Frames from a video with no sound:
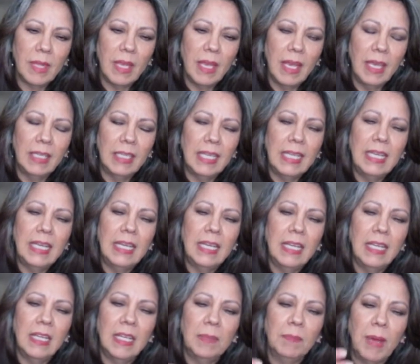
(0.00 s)
and
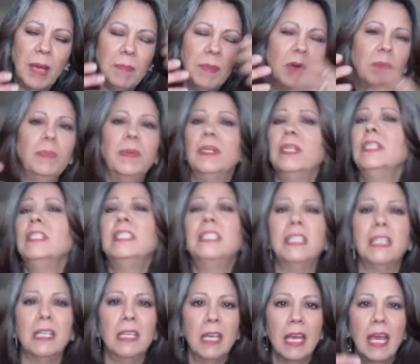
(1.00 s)
my
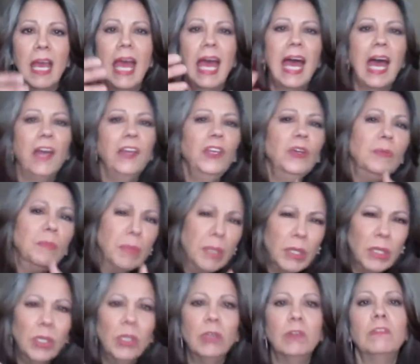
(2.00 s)
mobility, how you
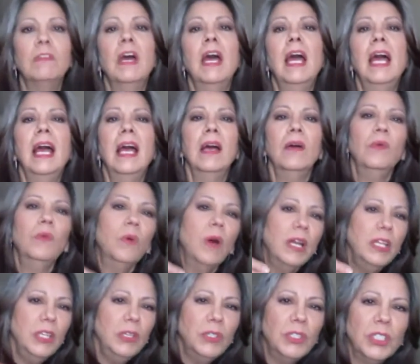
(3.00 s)
move,
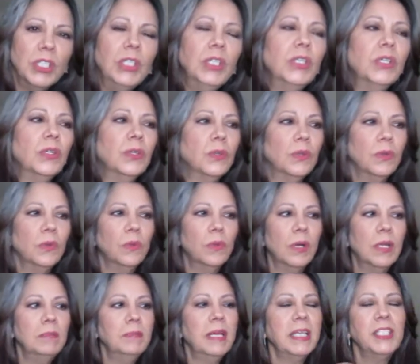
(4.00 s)
what you do,
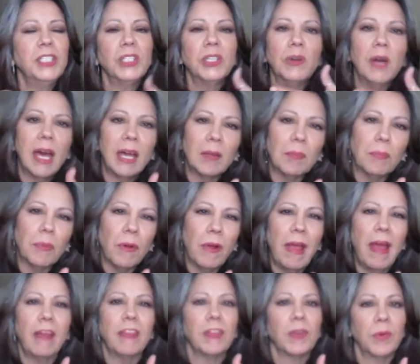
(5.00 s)
what makes you go out of
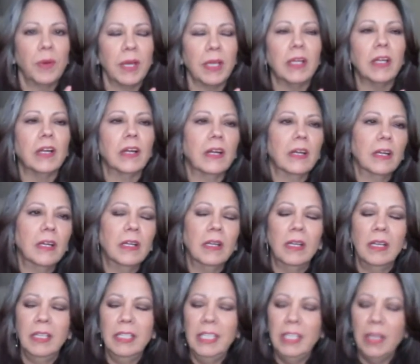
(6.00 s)
breath quicker.
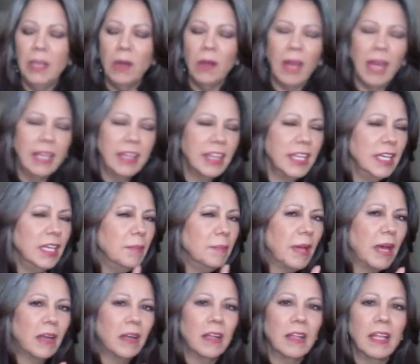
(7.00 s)
I think
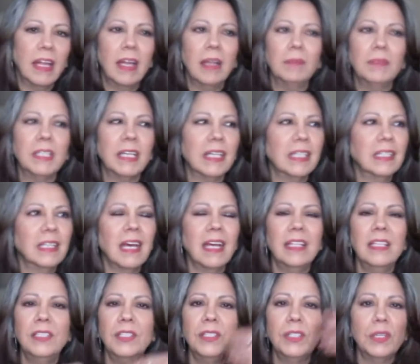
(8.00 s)
about all that. I was like,
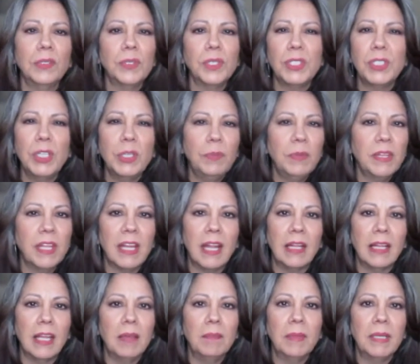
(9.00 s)
God, this is so stupid that
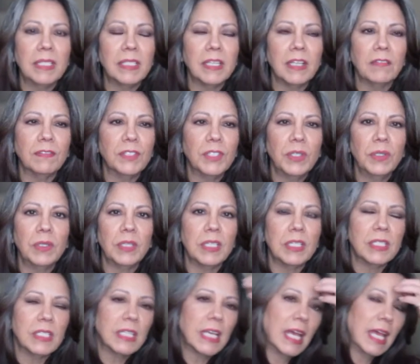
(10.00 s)
I let myself do
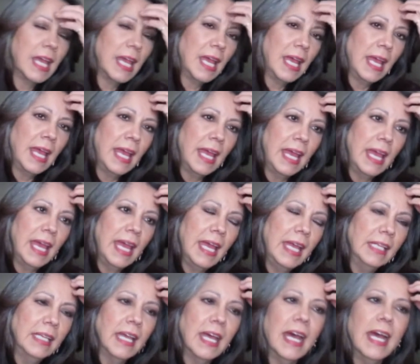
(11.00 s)
this.
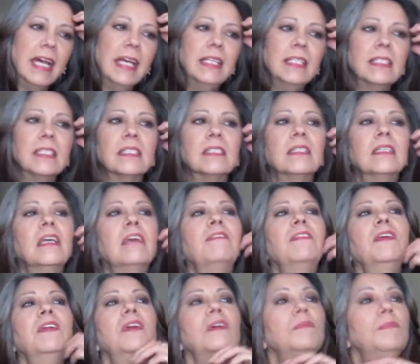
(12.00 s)
And guys, if
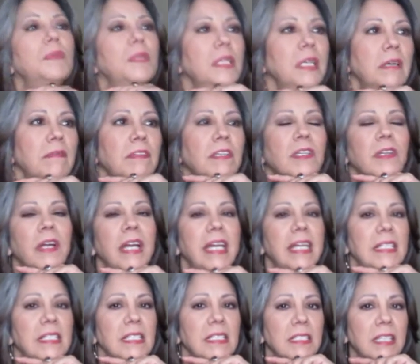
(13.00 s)
you don't believe that
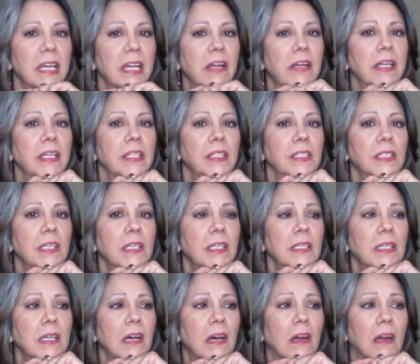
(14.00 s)
grains and dairies
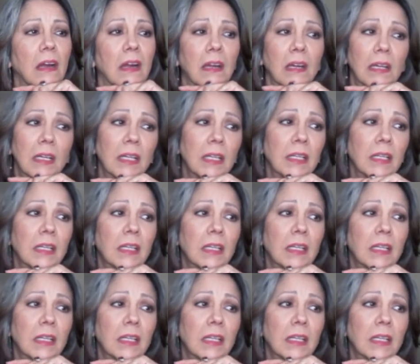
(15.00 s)
are